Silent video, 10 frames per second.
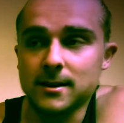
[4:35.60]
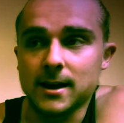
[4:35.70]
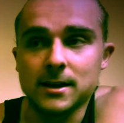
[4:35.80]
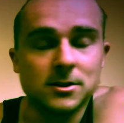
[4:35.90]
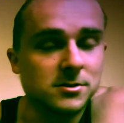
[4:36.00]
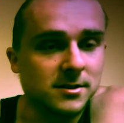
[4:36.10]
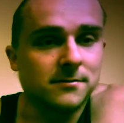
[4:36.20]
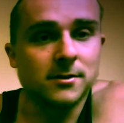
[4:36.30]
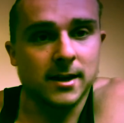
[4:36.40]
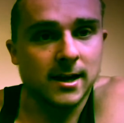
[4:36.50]
I use it
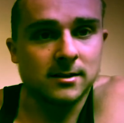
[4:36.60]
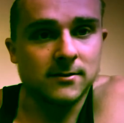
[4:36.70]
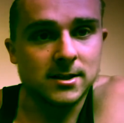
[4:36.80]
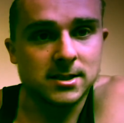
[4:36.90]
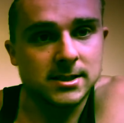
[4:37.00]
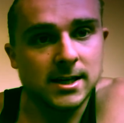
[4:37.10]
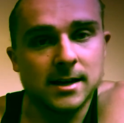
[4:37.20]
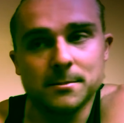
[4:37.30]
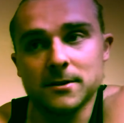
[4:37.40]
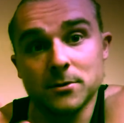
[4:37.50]
for the activation
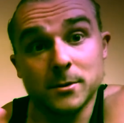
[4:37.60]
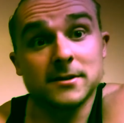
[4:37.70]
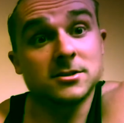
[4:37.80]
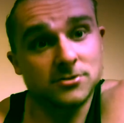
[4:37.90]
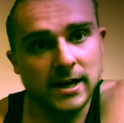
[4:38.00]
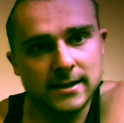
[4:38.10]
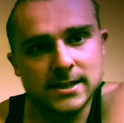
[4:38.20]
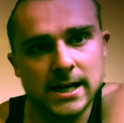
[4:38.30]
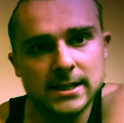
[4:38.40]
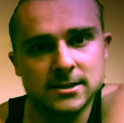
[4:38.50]
side, but if we want the strength
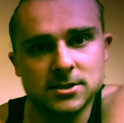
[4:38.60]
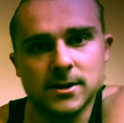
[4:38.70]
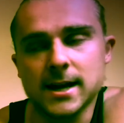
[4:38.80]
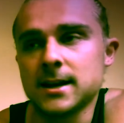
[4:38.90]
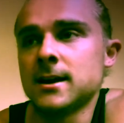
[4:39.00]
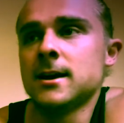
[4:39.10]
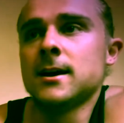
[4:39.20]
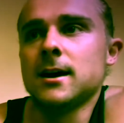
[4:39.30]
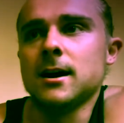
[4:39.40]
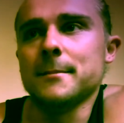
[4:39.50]
side, let's do that.
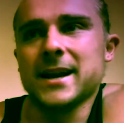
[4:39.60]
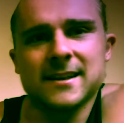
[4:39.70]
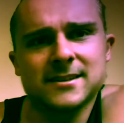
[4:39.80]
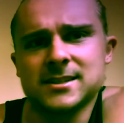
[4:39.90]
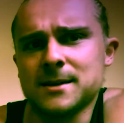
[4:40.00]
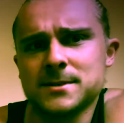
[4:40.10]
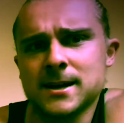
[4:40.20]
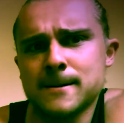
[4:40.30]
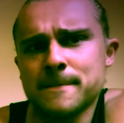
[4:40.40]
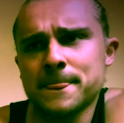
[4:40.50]
And at the same
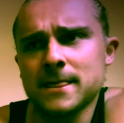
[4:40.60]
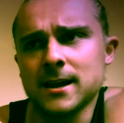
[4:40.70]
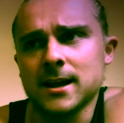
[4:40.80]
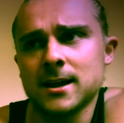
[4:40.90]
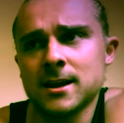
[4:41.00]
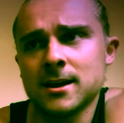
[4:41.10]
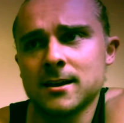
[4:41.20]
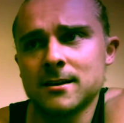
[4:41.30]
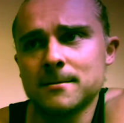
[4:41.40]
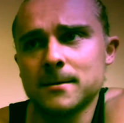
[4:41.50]
time, like
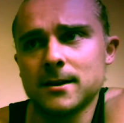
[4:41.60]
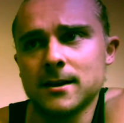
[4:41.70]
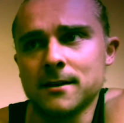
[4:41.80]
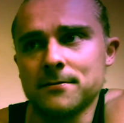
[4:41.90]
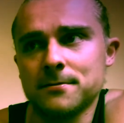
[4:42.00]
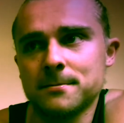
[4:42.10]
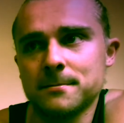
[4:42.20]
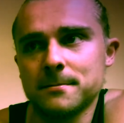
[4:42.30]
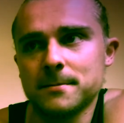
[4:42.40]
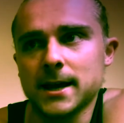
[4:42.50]
if,
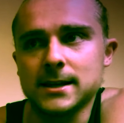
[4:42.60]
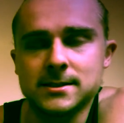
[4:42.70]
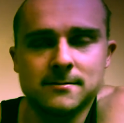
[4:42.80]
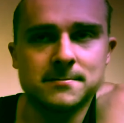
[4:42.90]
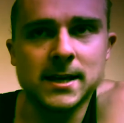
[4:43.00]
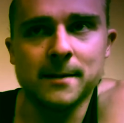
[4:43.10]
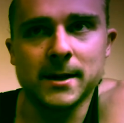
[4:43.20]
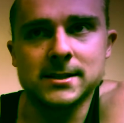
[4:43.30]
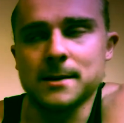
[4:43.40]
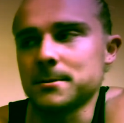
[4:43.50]
I guess, take me
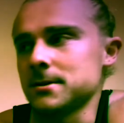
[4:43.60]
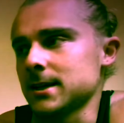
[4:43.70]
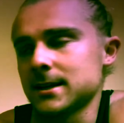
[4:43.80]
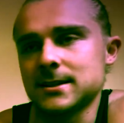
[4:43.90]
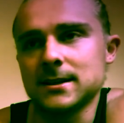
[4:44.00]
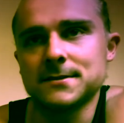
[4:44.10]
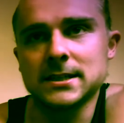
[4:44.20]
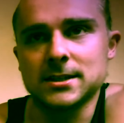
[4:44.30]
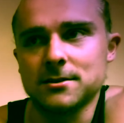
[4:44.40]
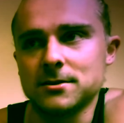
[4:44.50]
example, like I deadlift
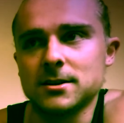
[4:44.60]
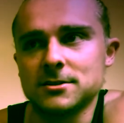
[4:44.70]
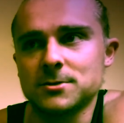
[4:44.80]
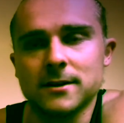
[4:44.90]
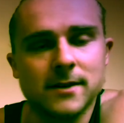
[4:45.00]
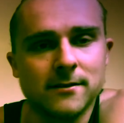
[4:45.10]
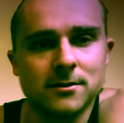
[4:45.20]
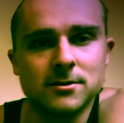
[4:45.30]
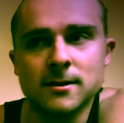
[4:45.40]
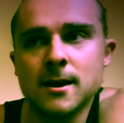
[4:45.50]
600 and I'll squat
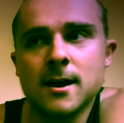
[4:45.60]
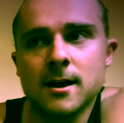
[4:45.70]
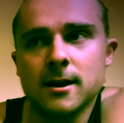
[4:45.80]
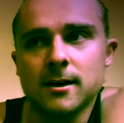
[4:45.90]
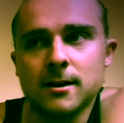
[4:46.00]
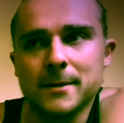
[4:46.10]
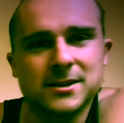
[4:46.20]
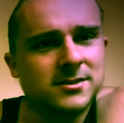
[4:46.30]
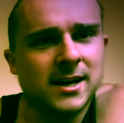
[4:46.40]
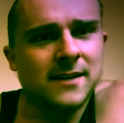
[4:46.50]
500. I
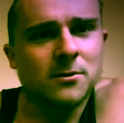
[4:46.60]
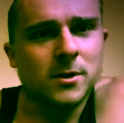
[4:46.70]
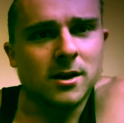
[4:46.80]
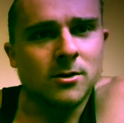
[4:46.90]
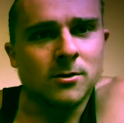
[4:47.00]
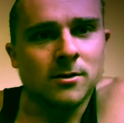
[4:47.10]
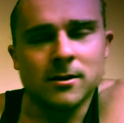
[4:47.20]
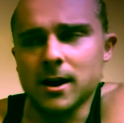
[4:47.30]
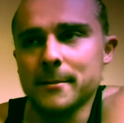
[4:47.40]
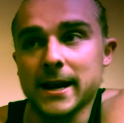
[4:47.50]
do not have a weak core.
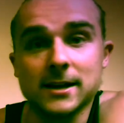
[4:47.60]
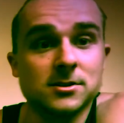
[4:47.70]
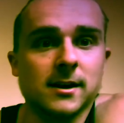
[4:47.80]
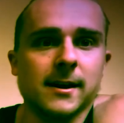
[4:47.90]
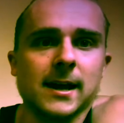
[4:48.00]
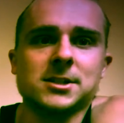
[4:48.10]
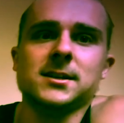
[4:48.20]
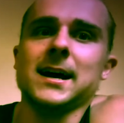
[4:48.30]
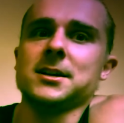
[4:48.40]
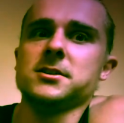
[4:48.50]
And I actually
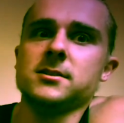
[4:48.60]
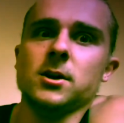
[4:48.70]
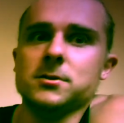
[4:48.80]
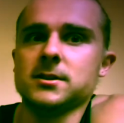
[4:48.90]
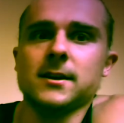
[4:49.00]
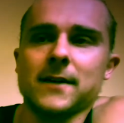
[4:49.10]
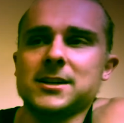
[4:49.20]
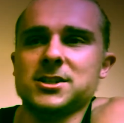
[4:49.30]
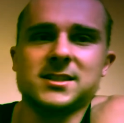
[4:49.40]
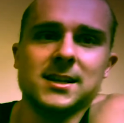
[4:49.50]
not just those. If I
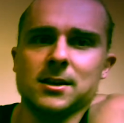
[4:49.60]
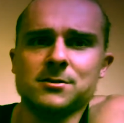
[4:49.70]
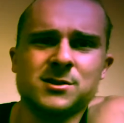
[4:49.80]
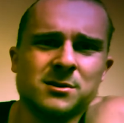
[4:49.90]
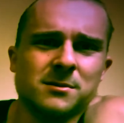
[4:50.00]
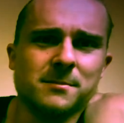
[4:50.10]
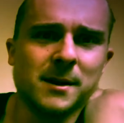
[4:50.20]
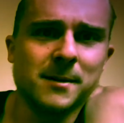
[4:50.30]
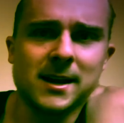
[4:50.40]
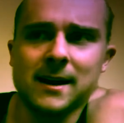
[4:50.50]
just did those two,
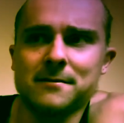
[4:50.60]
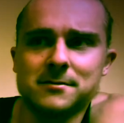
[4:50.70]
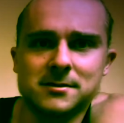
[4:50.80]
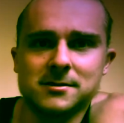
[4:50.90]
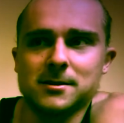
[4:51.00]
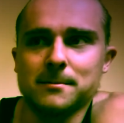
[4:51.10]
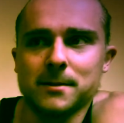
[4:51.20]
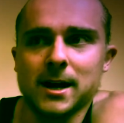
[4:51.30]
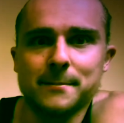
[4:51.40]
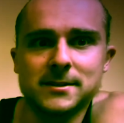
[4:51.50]
maybe I'd have some
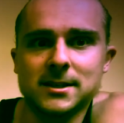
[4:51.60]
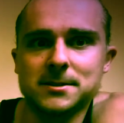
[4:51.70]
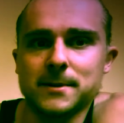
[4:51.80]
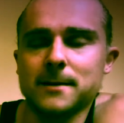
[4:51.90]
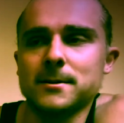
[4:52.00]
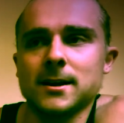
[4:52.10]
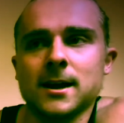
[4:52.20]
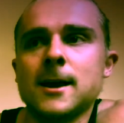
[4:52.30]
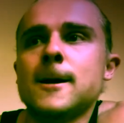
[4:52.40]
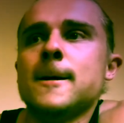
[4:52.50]
compensation pattern. But like,
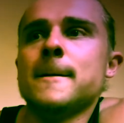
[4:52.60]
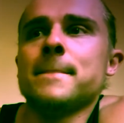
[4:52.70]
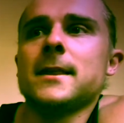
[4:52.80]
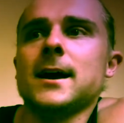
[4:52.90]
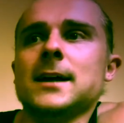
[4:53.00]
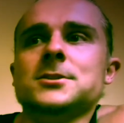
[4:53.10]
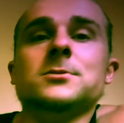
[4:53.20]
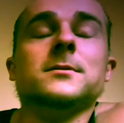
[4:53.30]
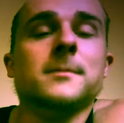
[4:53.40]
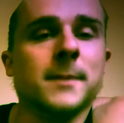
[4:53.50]
I
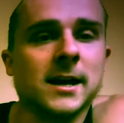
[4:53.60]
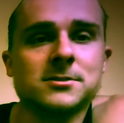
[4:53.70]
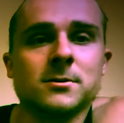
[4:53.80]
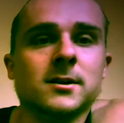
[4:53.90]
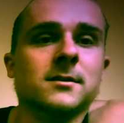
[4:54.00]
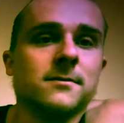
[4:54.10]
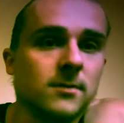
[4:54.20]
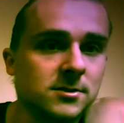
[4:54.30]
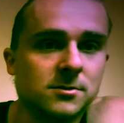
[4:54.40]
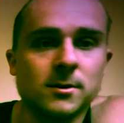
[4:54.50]
do the back squat and the
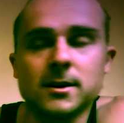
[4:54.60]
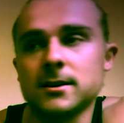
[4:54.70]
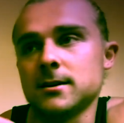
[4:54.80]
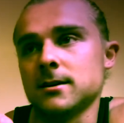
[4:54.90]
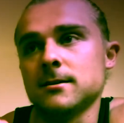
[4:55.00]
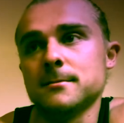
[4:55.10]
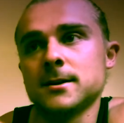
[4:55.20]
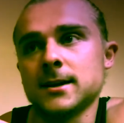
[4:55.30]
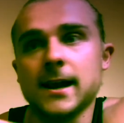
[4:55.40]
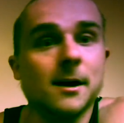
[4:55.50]
front squat.
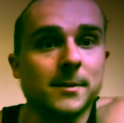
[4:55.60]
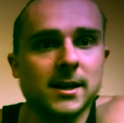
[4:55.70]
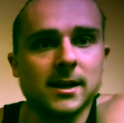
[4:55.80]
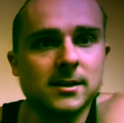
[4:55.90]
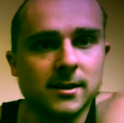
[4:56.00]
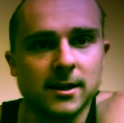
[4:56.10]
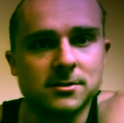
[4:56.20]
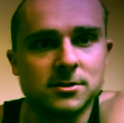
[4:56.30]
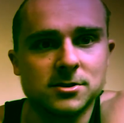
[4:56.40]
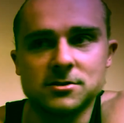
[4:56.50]
And now I'm getting into like a
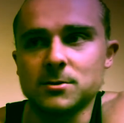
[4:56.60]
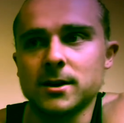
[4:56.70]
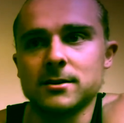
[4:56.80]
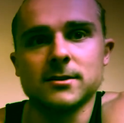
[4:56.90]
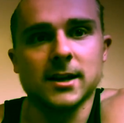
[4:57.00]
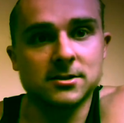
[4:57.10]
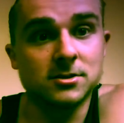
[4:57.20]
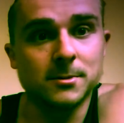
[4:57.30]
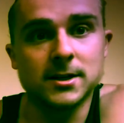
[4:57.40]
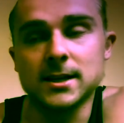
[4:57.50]
Zercher squat or like a
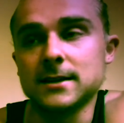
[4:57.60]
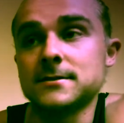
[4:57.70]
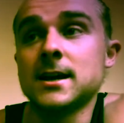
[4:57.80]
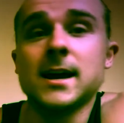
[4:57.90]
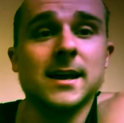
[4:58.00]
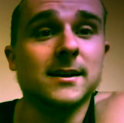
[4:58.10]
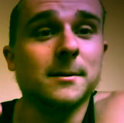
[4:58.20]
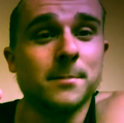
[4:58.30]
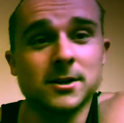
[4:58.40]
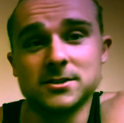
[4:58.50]
sumo deadlift, and then a
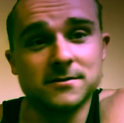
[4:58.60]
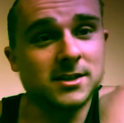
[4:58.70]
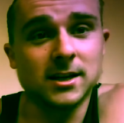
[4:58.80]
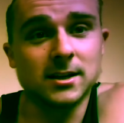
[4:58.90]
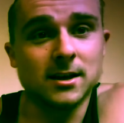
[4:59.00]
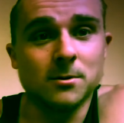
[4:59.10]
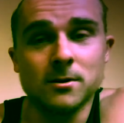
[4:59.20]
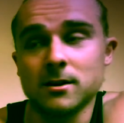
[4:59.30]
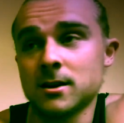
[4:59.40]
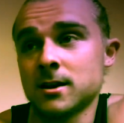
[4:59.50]
bunch of single leg
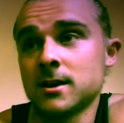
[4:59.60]
work.